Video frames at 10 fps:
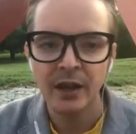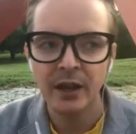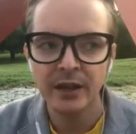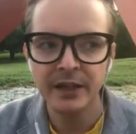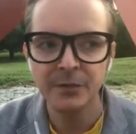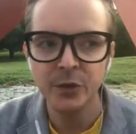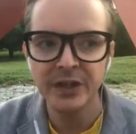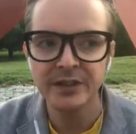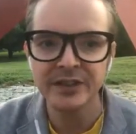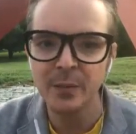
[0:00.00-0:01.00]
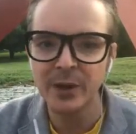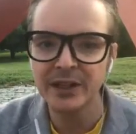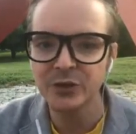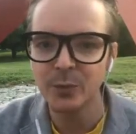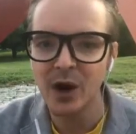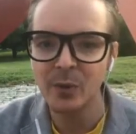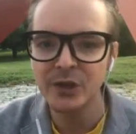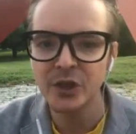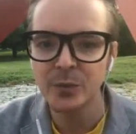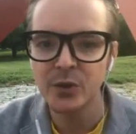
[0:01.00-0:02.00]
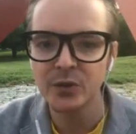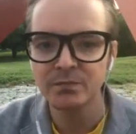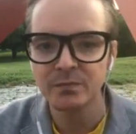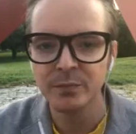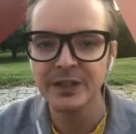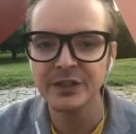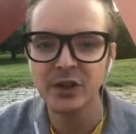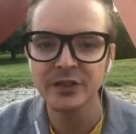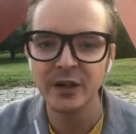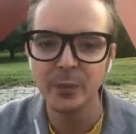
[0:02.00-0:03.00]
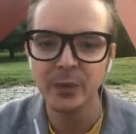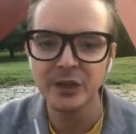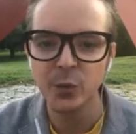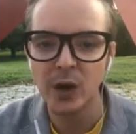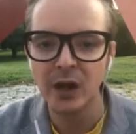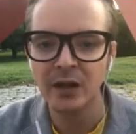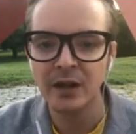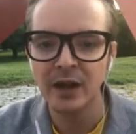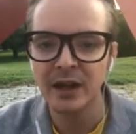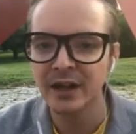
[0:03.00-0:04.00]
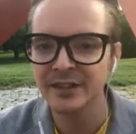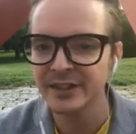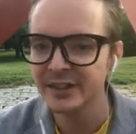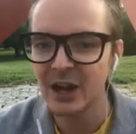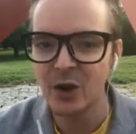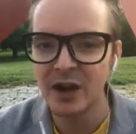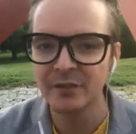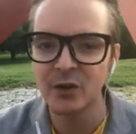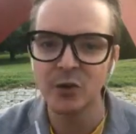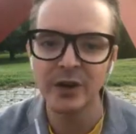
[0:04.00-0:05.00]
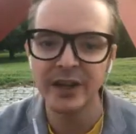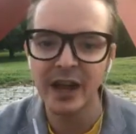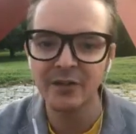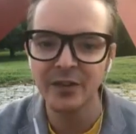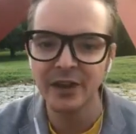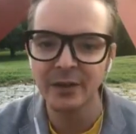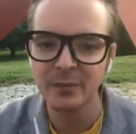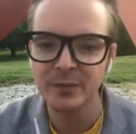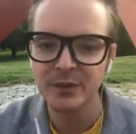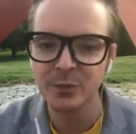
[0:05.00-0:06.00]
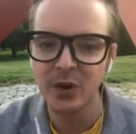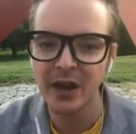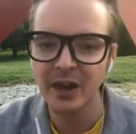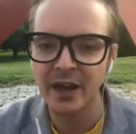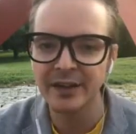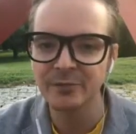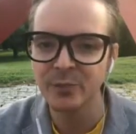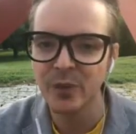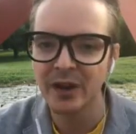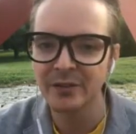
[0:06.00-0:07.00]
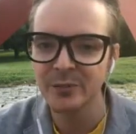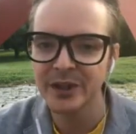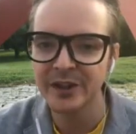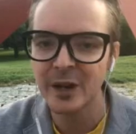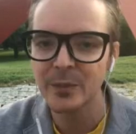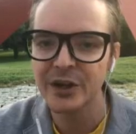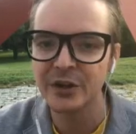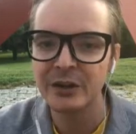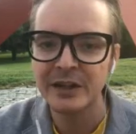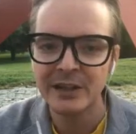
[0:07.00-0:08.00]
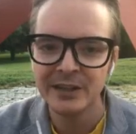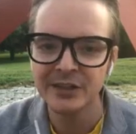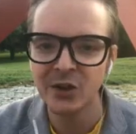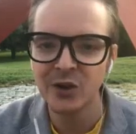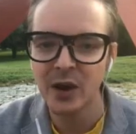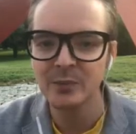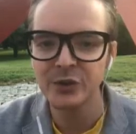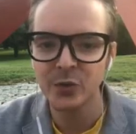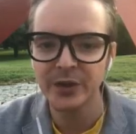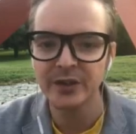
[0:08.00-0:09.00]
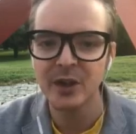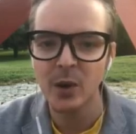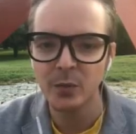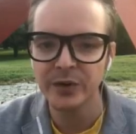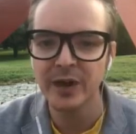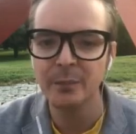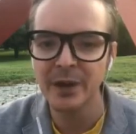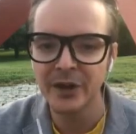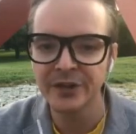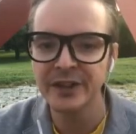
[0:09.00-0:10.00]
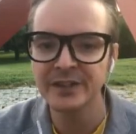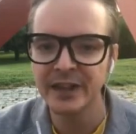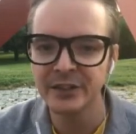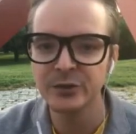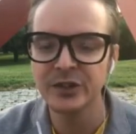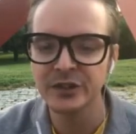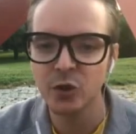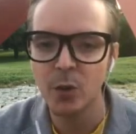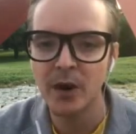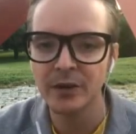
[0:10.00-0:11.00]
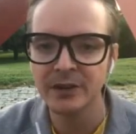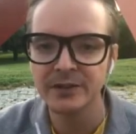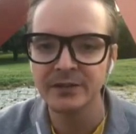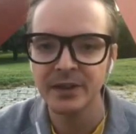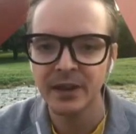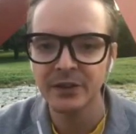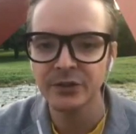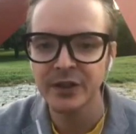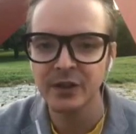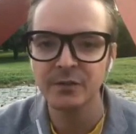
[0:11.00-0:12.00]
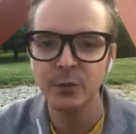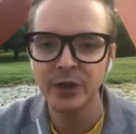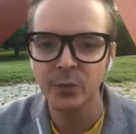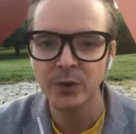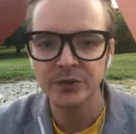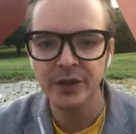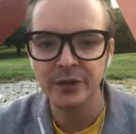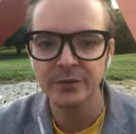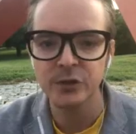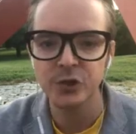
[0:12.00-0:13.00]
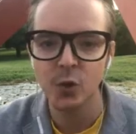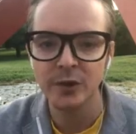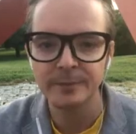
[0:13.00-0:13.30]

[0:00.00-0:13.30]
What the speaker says: If you need somebody to publish your book, please contact me as well, since now I already have the supply line heated here. So I'm sure we can come up with a better deal than you just go about it yourself. We can work together for sure.